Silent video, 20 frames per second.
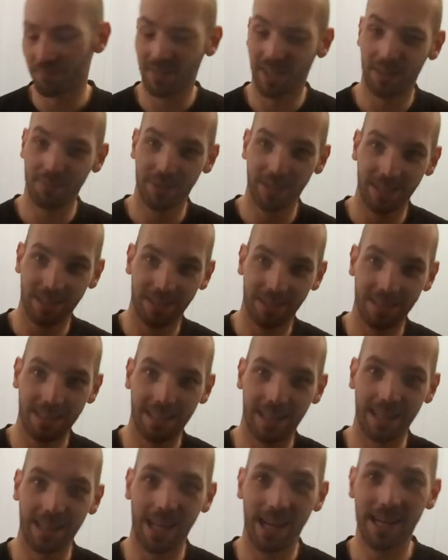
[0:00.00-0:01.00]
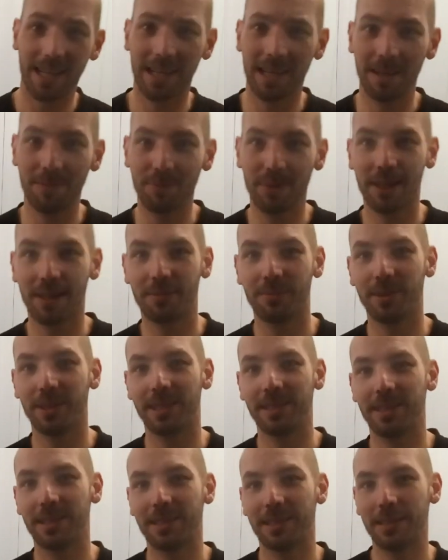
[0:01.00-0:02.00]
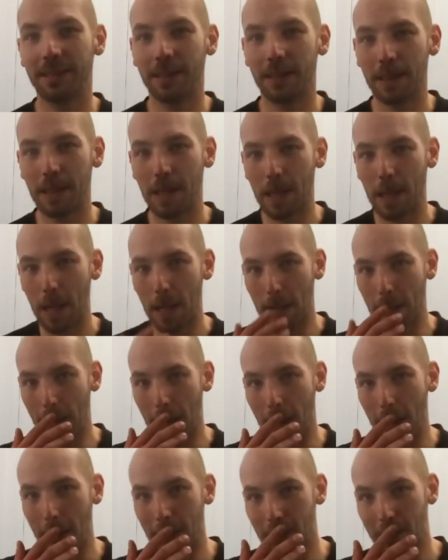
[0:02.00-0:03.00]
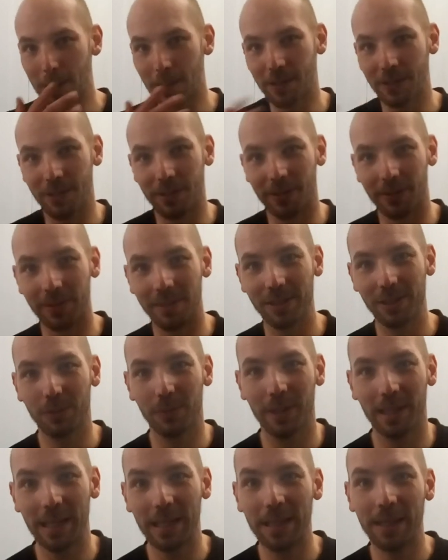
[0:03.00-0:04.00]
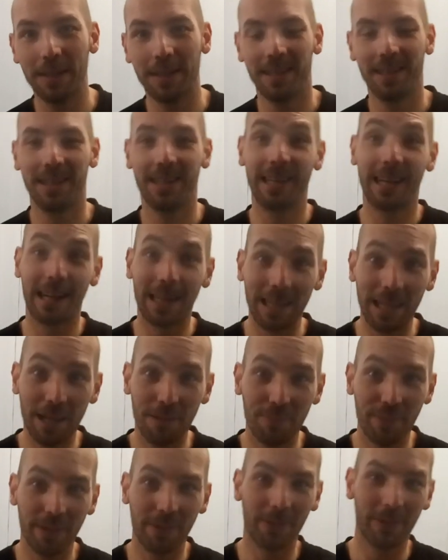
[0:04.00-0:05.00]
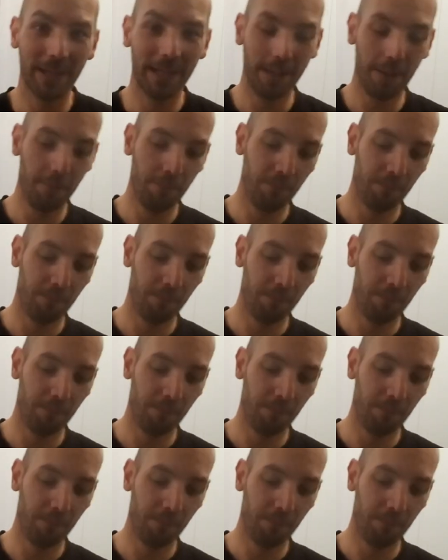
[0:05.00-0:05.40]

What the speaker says: I mean, I like camping, but yeah, in a luxurious way, the clamping way.